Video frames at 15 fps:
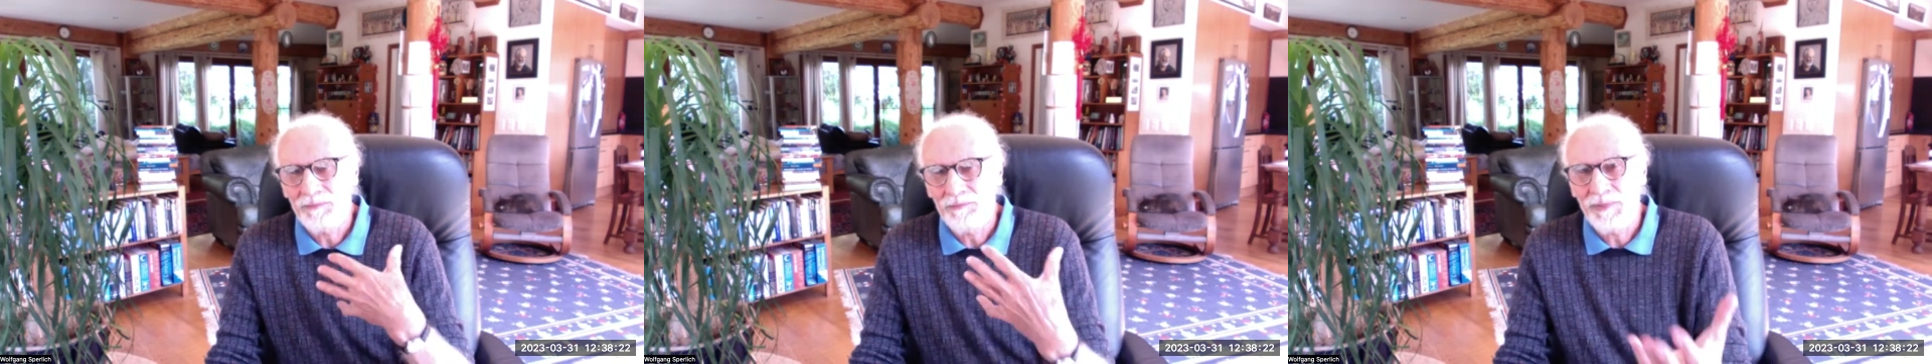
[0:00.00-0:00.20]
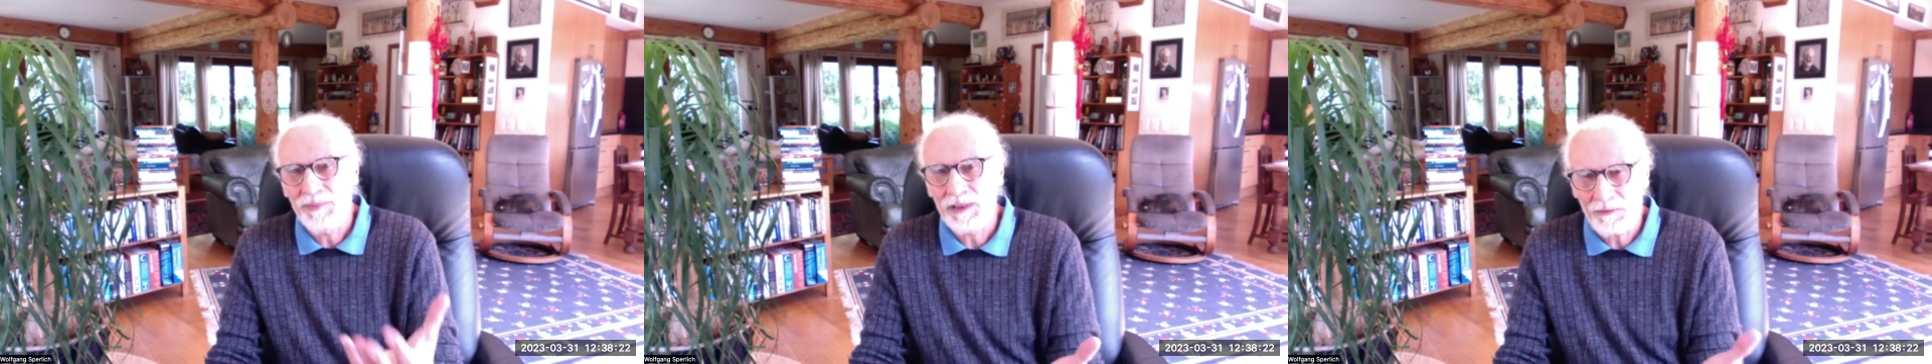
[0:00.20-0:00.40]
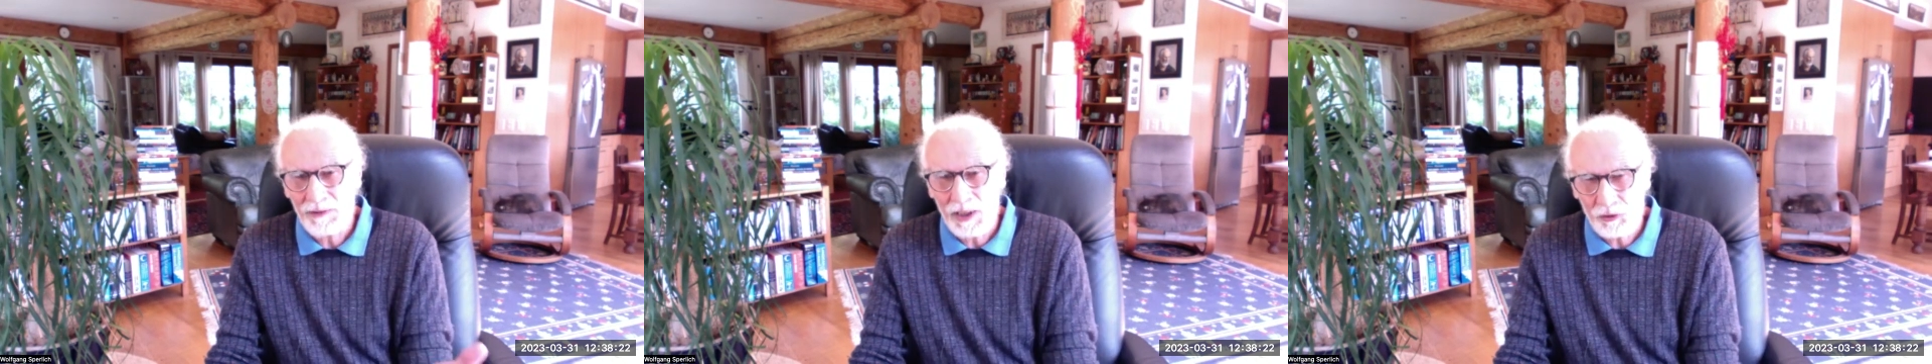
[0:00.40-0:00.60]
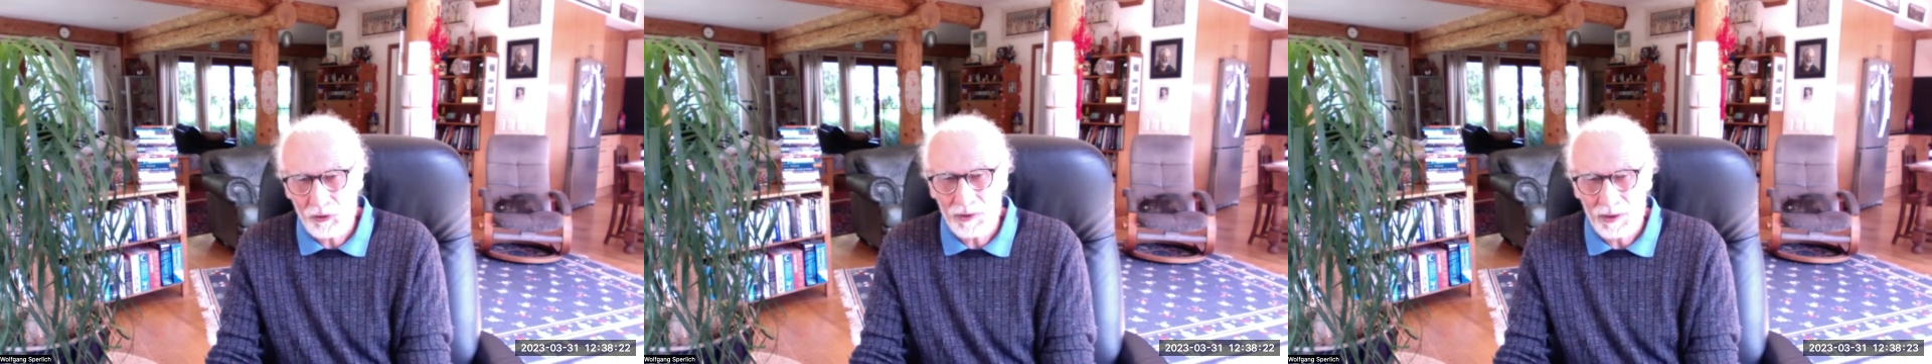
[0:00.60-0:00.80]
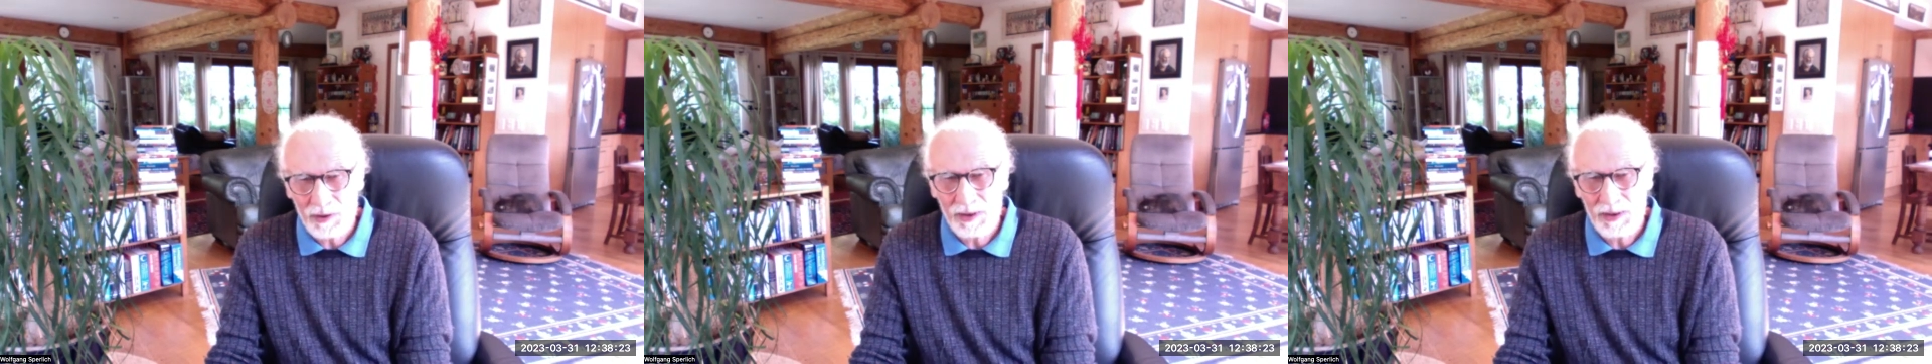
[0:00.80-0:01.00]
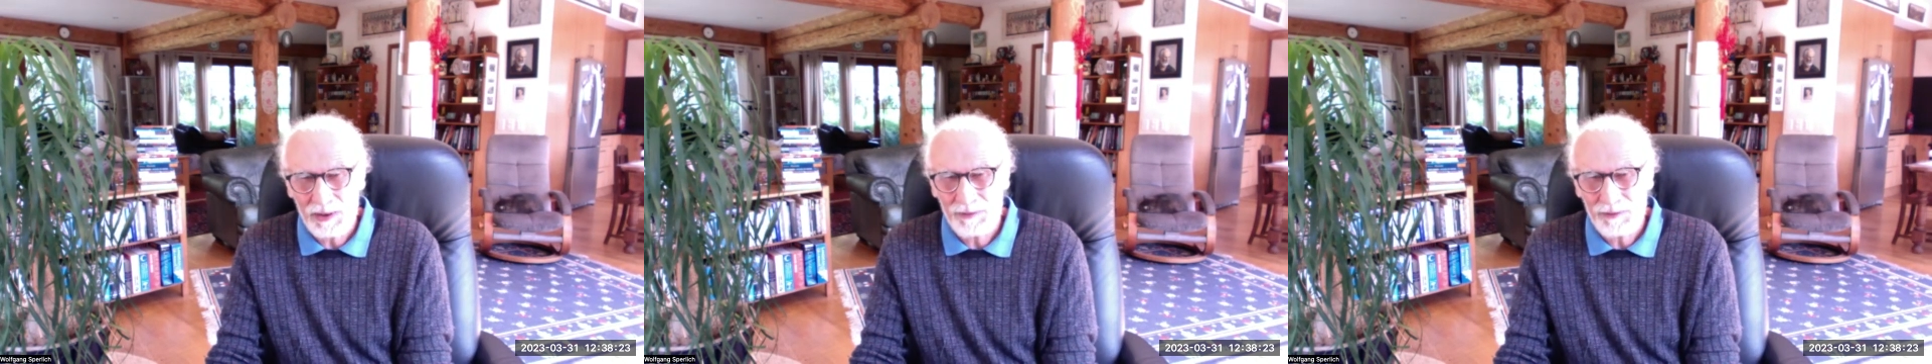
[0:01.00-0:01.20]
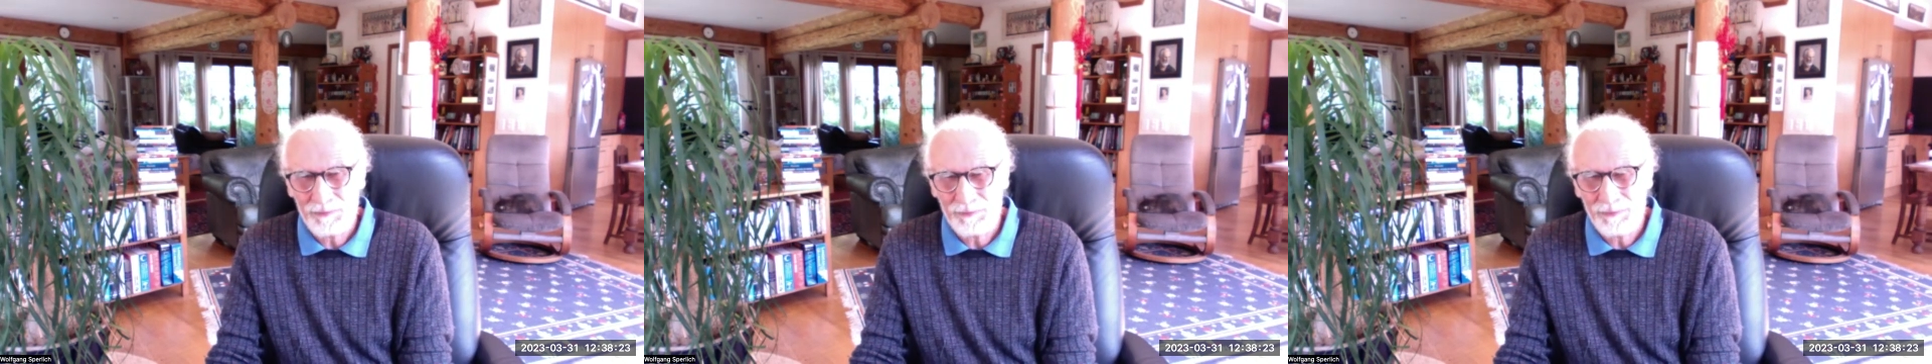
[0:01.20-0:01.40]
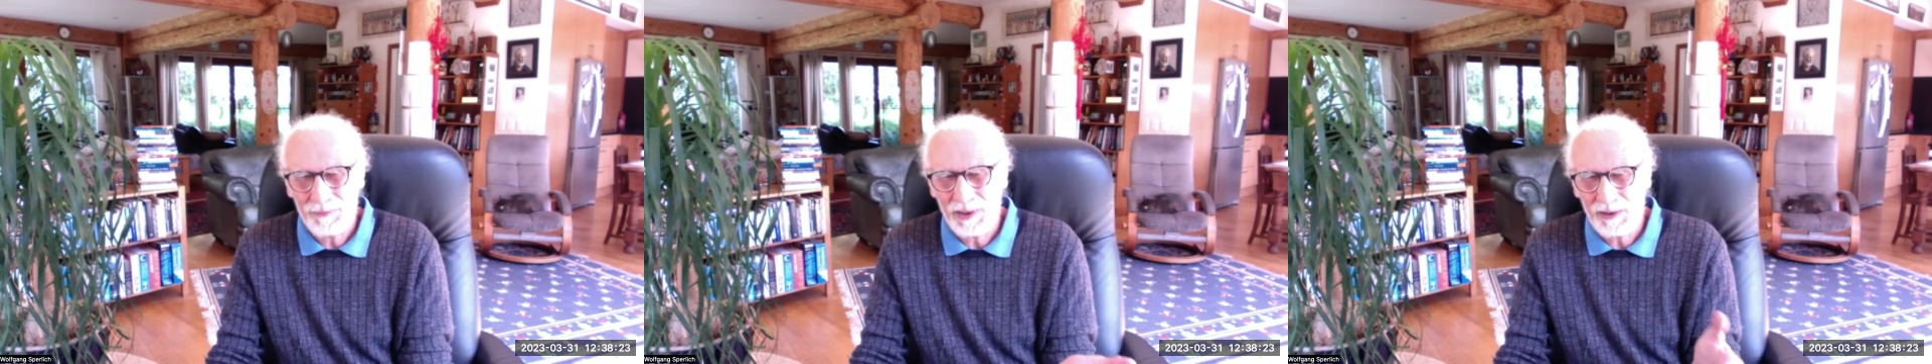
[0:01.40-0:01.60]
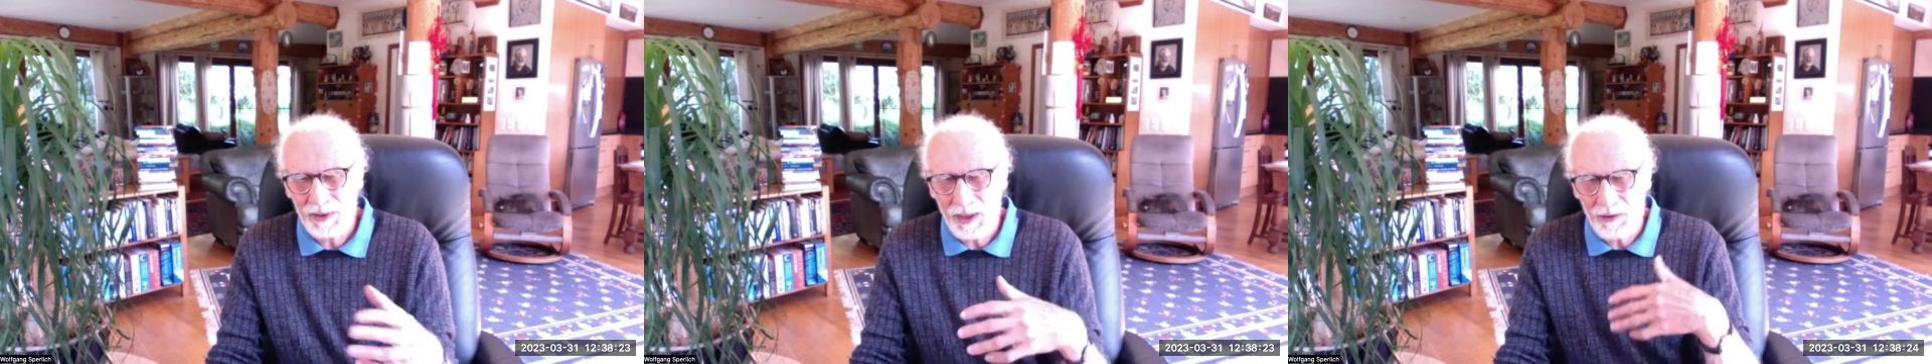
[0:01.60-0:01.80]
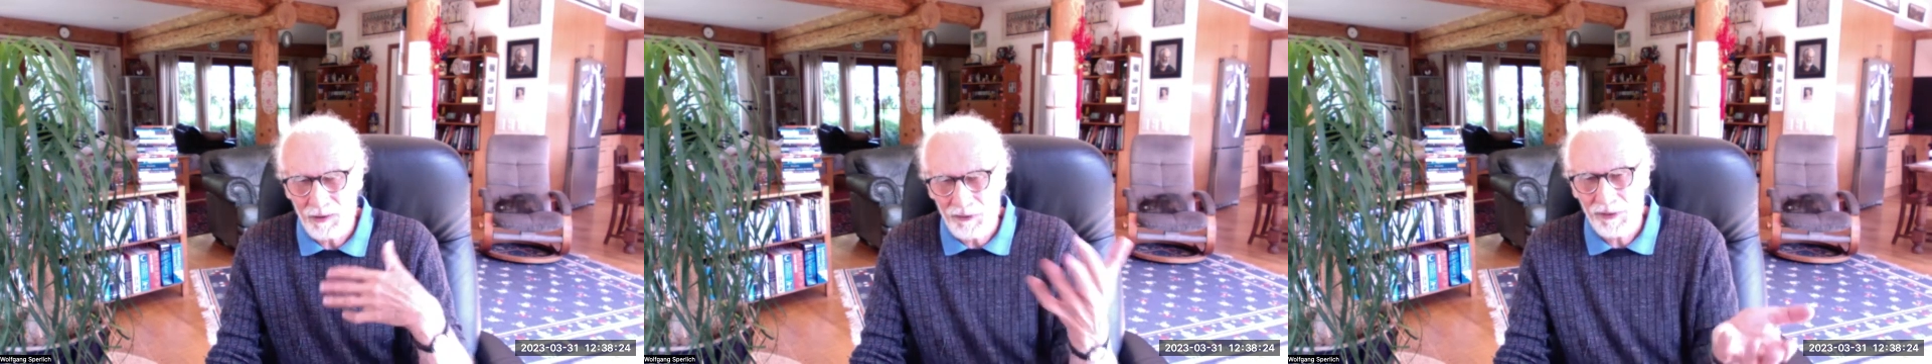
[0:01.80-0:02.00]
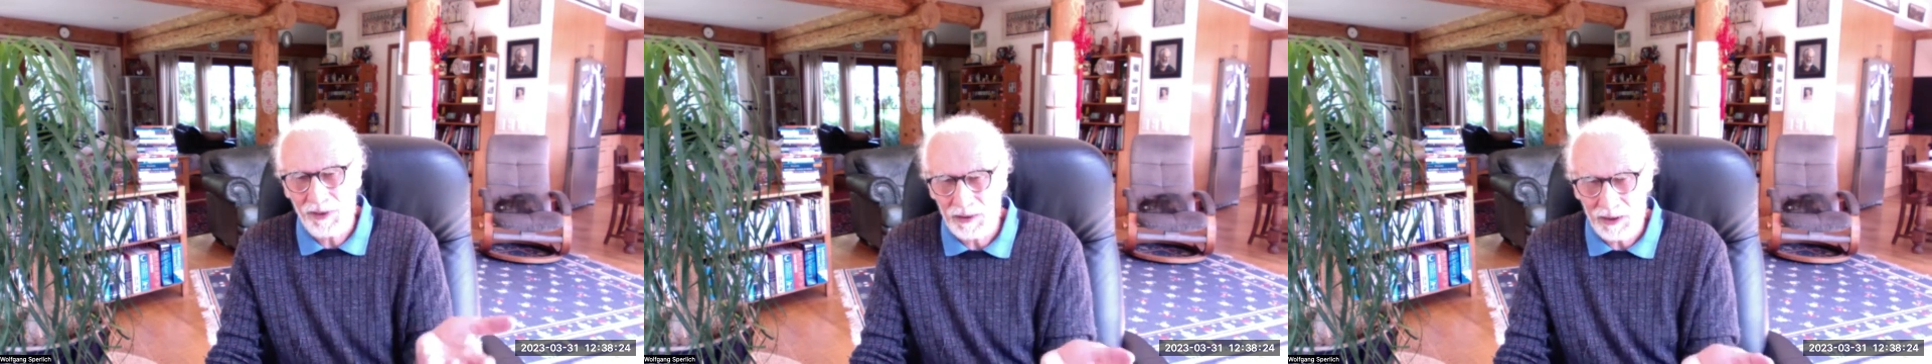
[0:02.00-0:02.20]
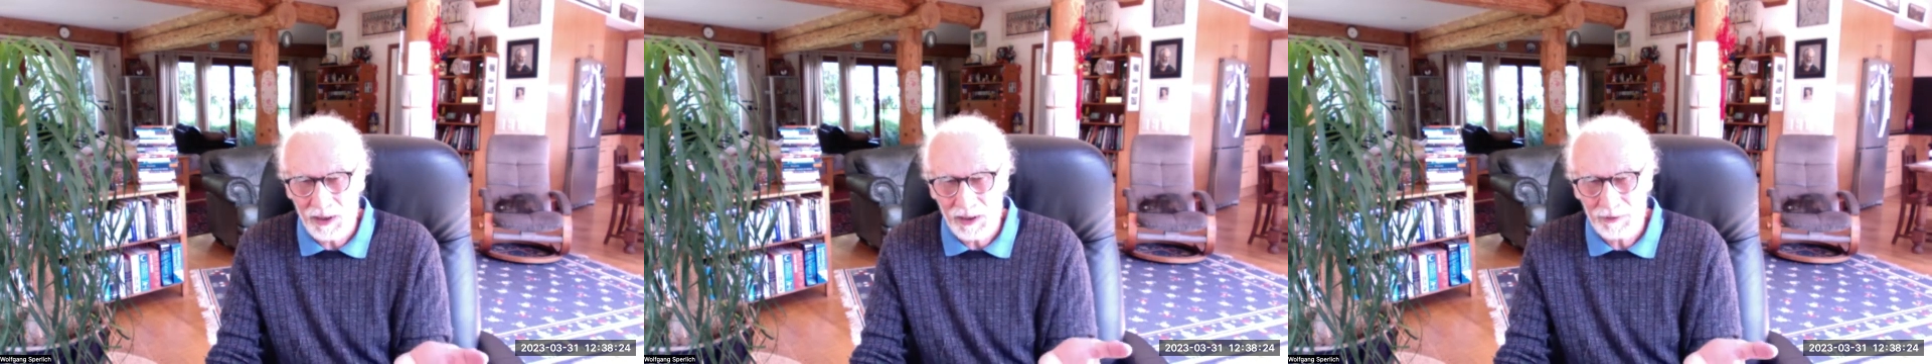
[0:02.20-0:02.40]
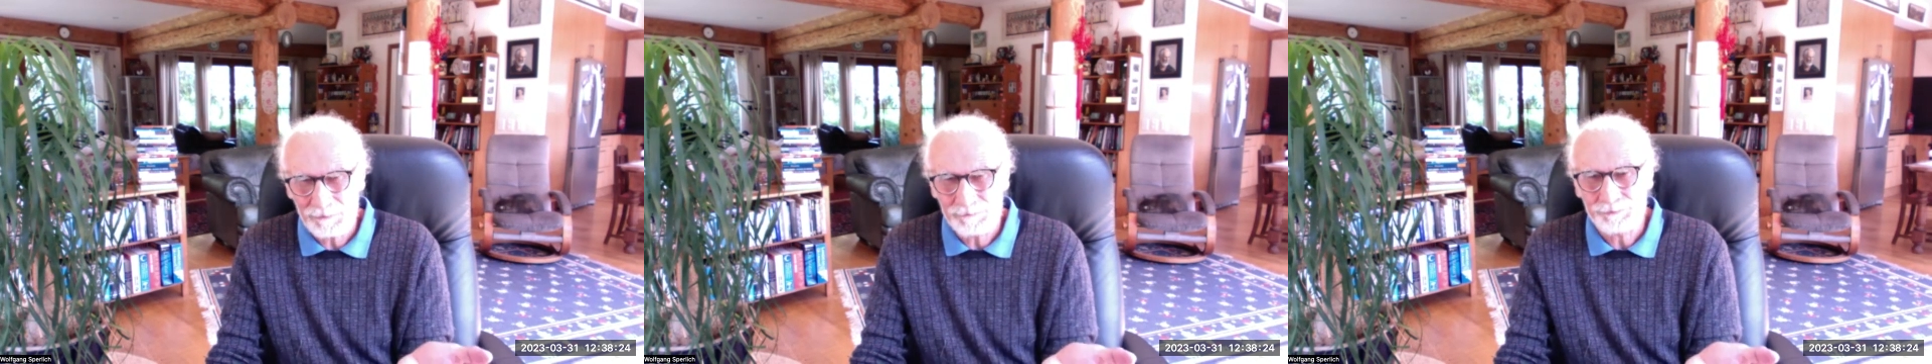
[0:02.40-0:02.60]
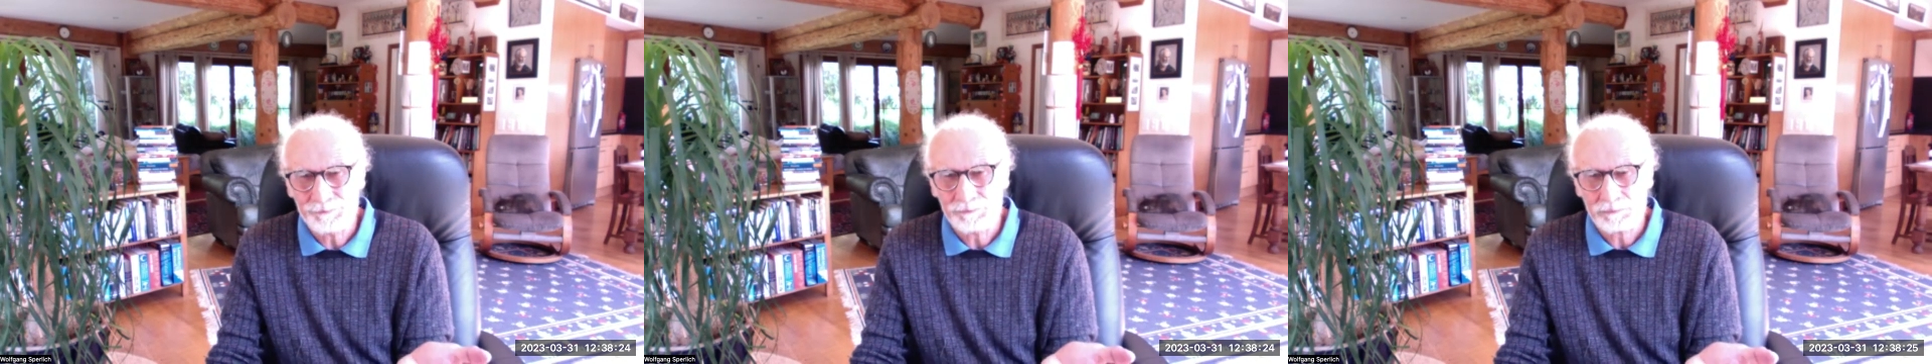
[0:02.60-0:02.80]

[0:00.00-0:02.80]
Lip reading: be rational in our thinking,